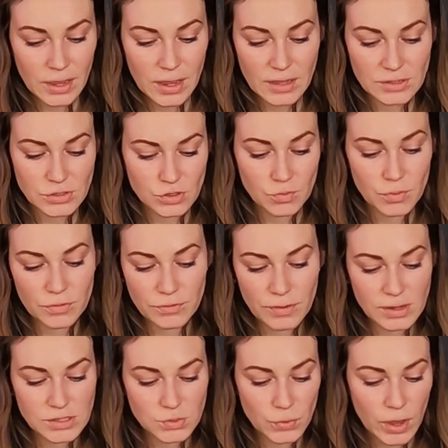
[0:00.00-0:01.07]
It's super
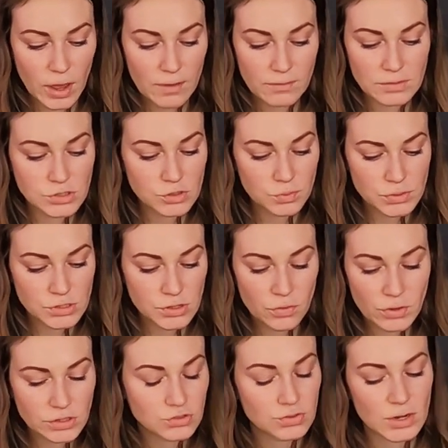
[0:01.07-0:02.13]
fast. We have a super slow
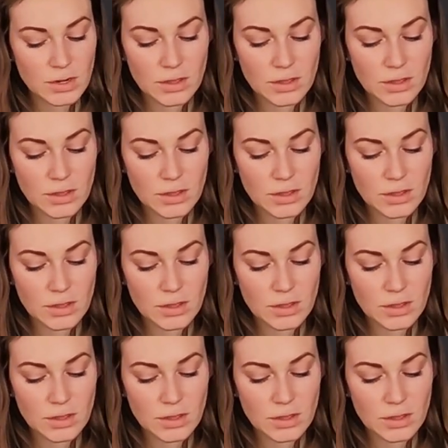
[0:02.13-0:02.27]
internet